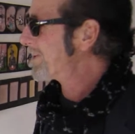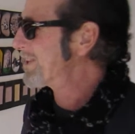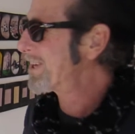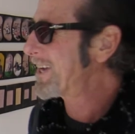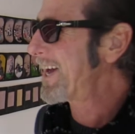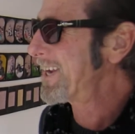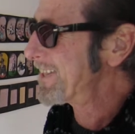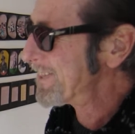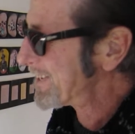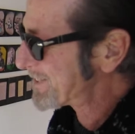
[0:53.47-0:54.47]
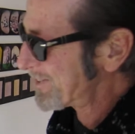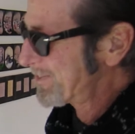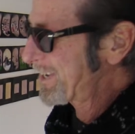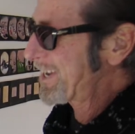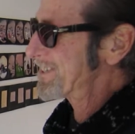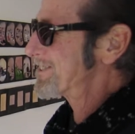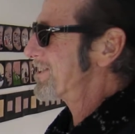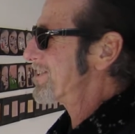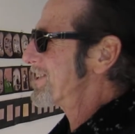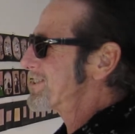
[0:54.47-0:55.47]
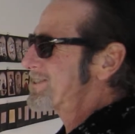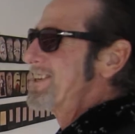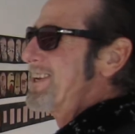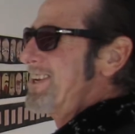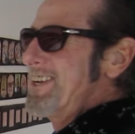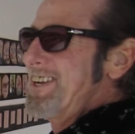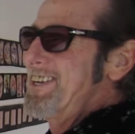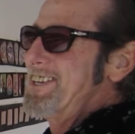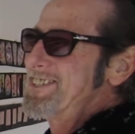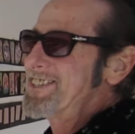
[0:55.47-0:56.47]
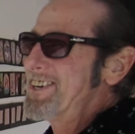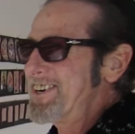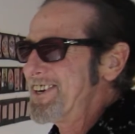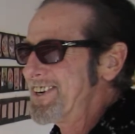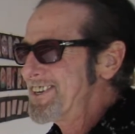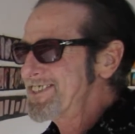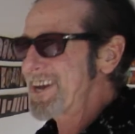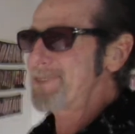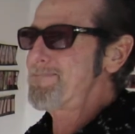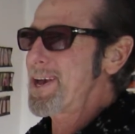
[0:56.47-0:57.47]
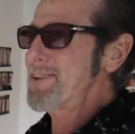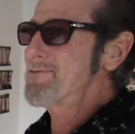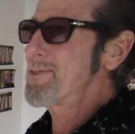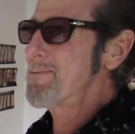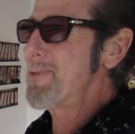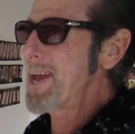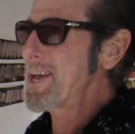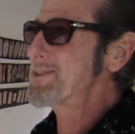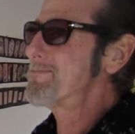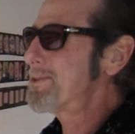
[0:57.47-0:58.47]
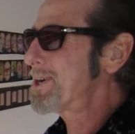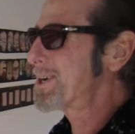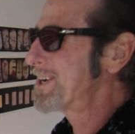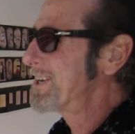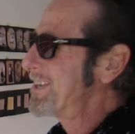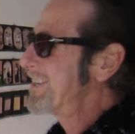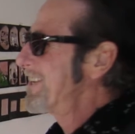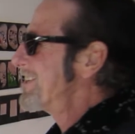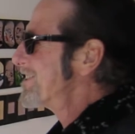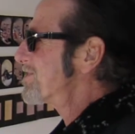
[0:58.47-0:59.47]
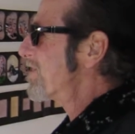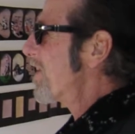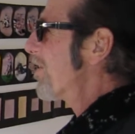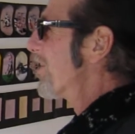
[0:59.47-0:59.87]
one look at it and I said, we can't show this. I got banned from the banned book show.